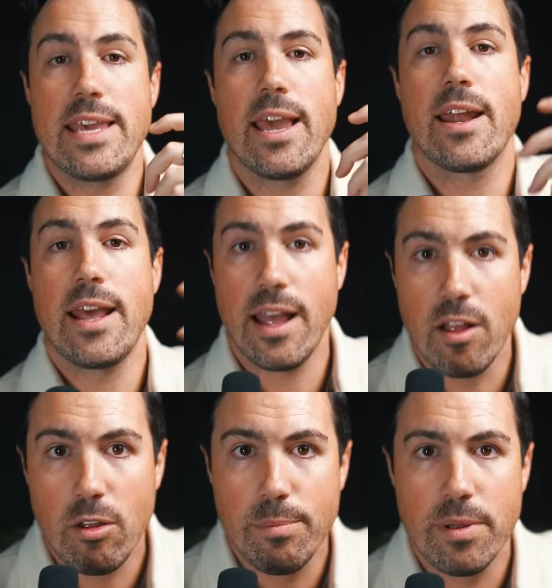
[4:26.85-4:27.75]
can
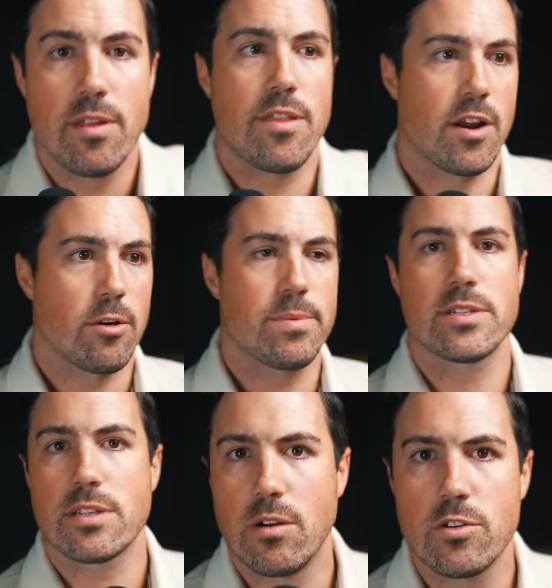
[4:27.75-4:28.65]
help
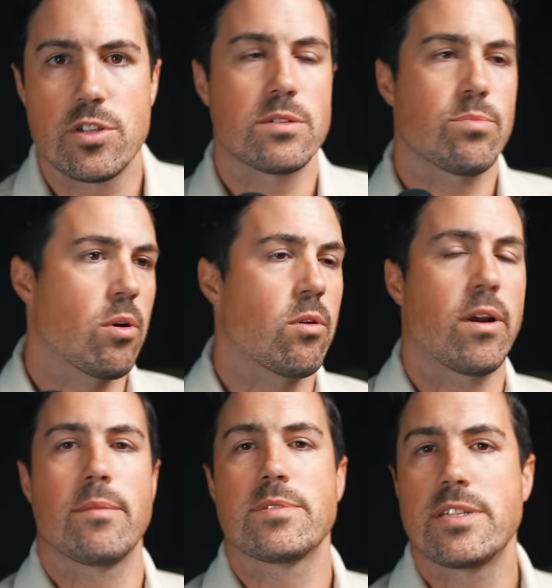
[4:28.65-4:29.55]
therapists, coaches,
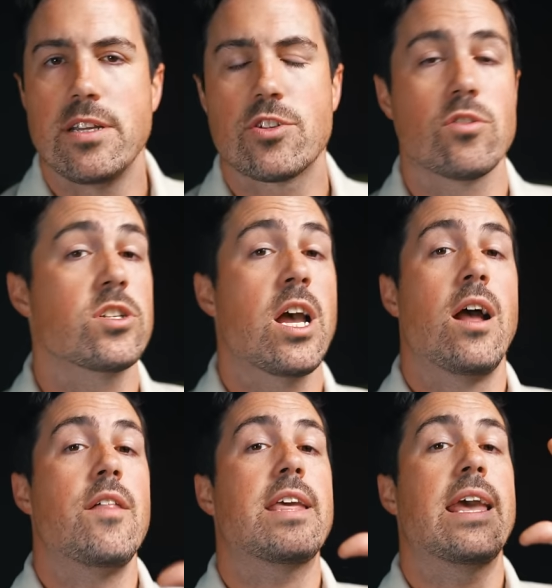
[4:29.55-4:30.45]
programs, teachers
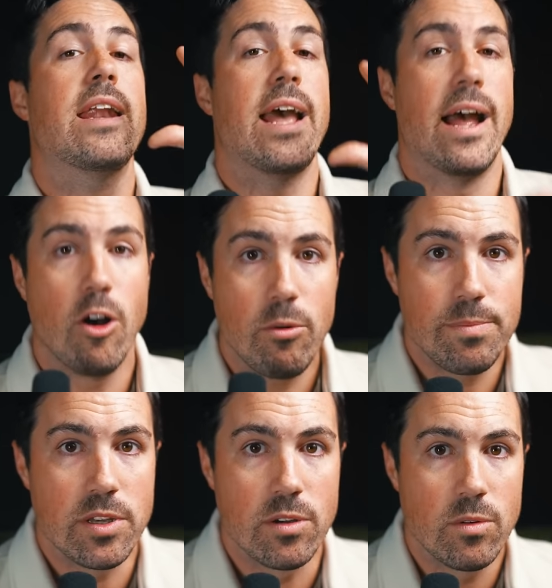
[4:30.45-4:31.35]
can
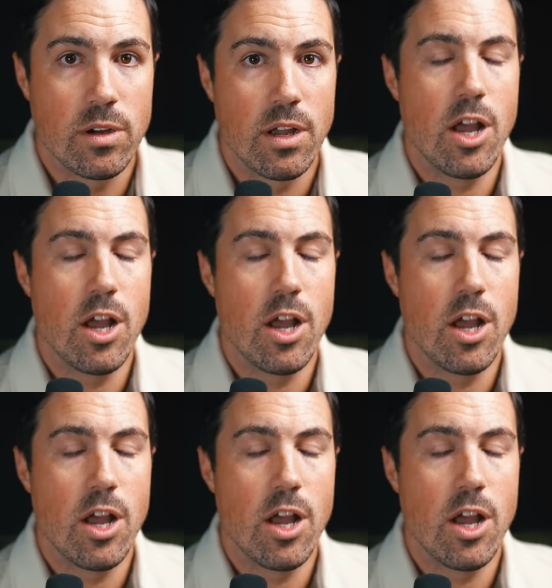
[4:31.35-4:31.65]
help you,